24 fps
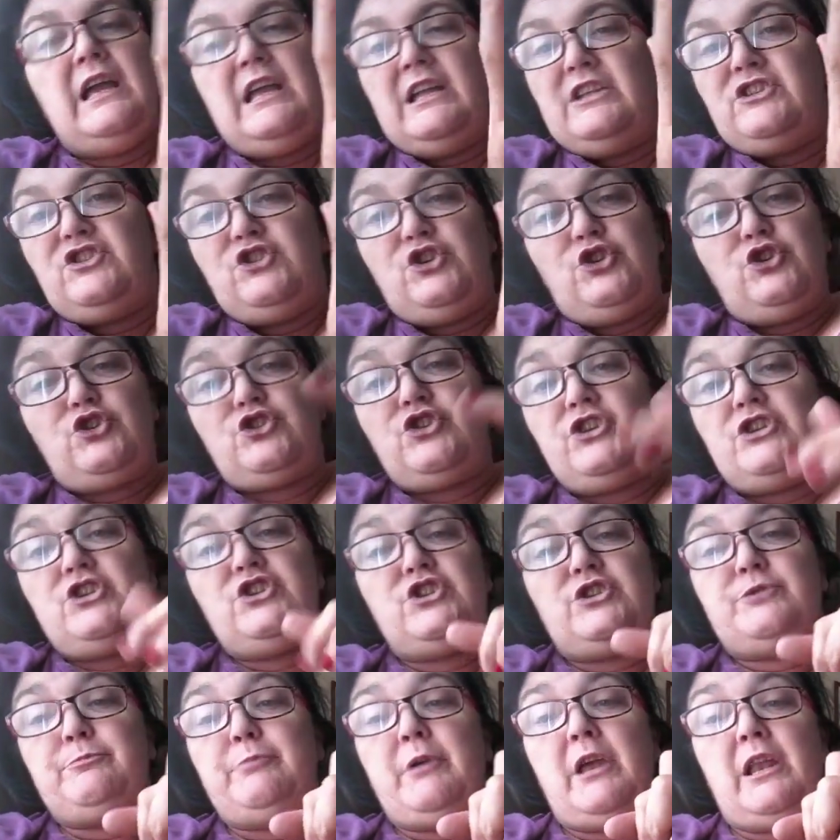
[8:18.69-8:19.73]
It's usually
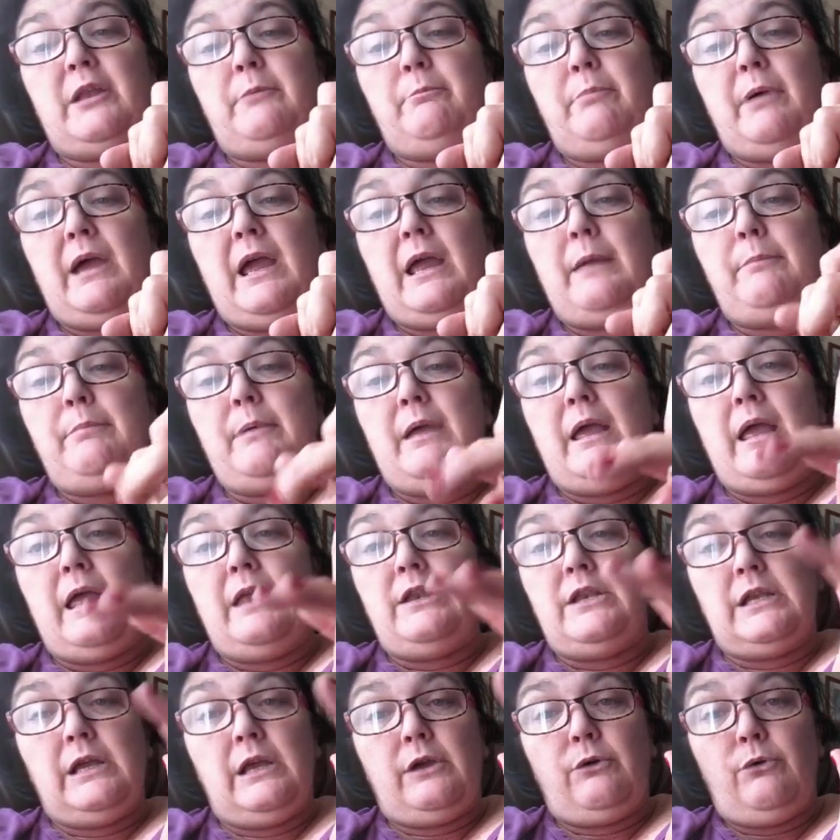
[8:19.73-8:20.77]
just pen and paper
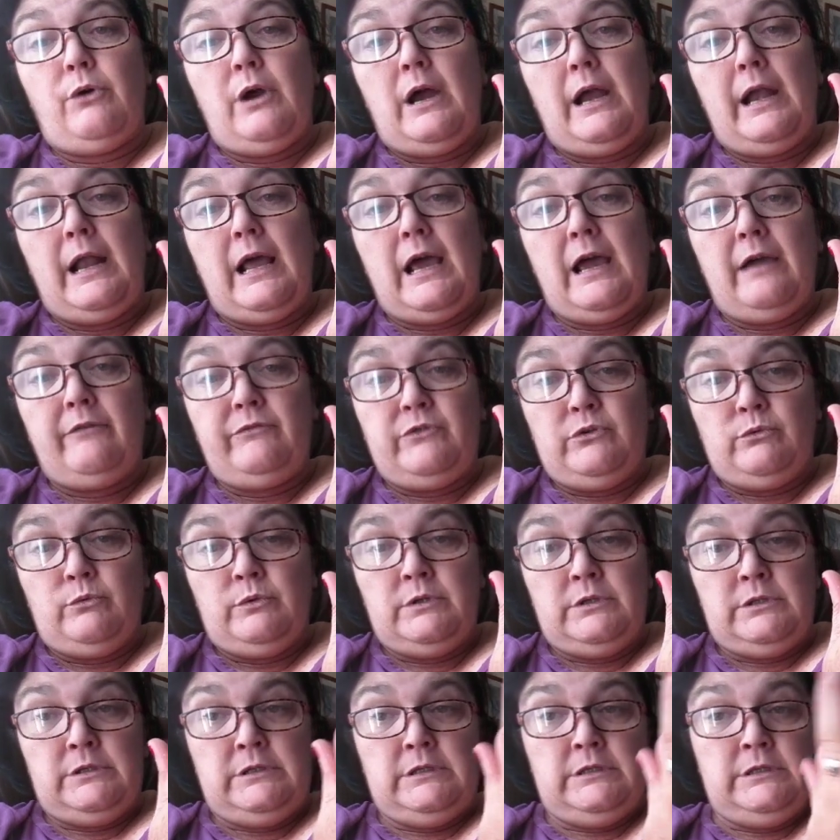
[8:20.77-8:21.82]
and decorate
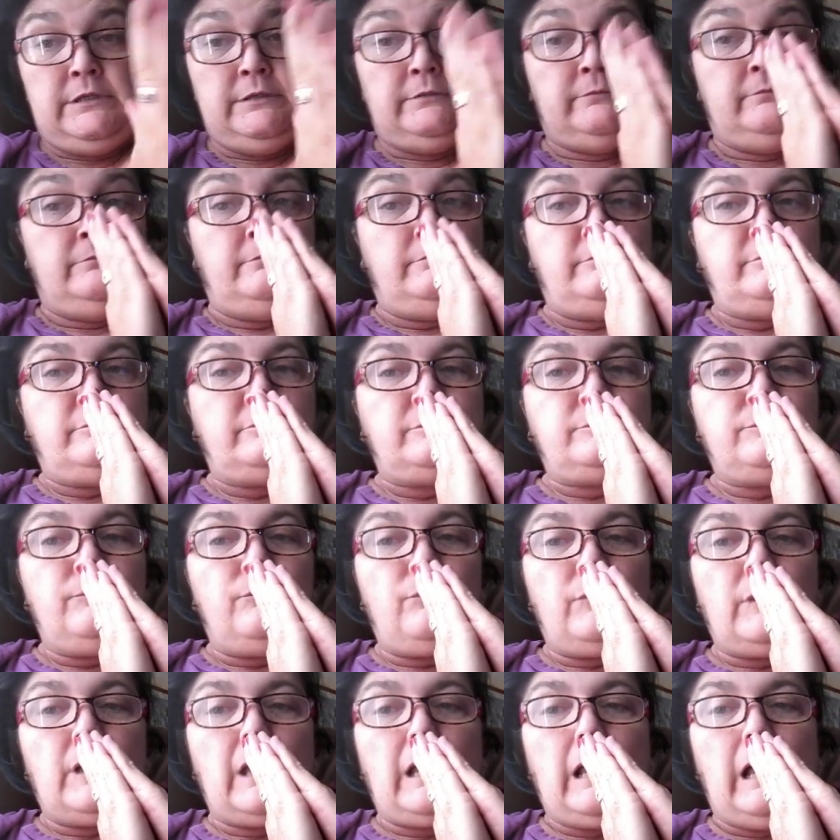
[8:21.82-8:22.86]
afterwards.
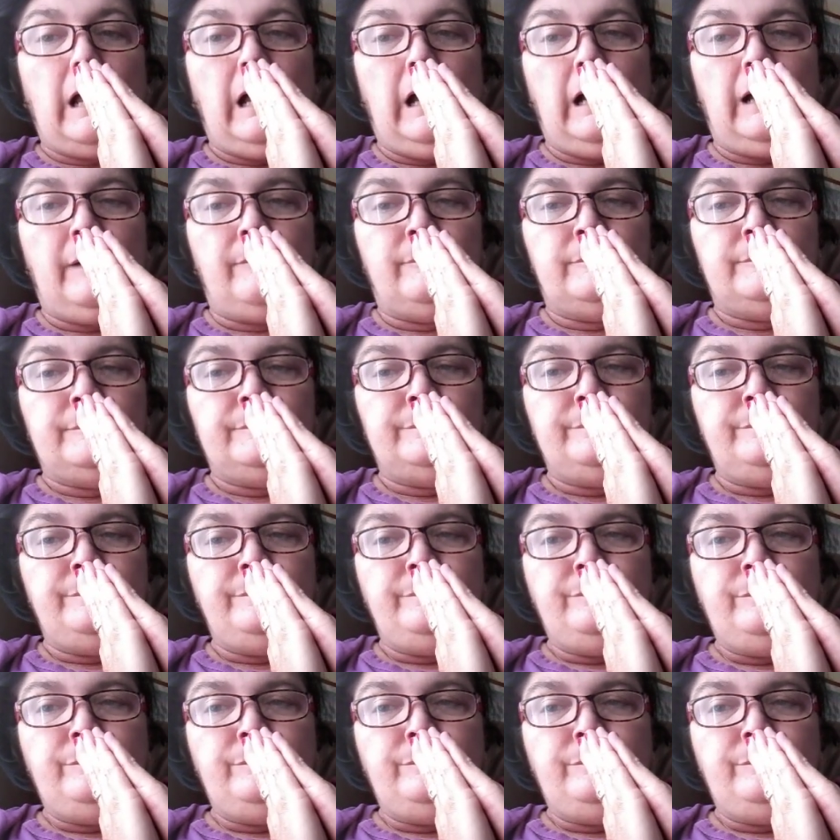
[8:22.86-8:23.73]
Um,